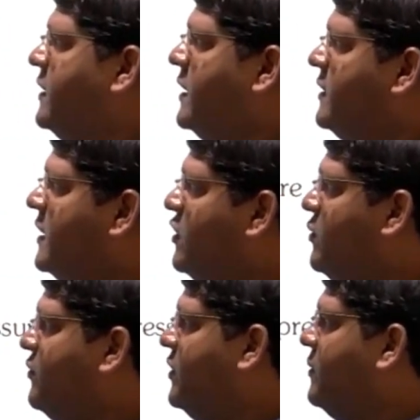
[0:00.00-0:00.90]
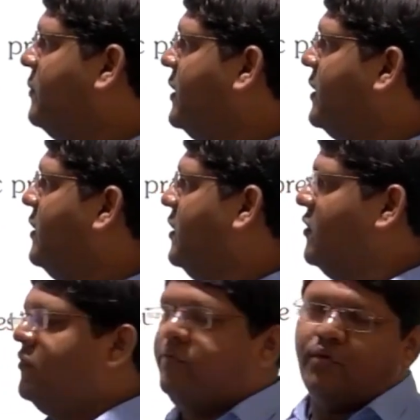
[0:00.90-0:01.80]
That is our option
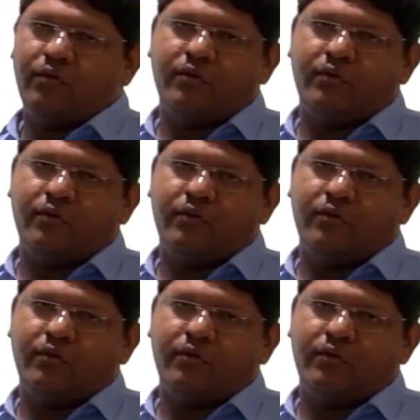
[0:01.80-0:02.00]
number 4.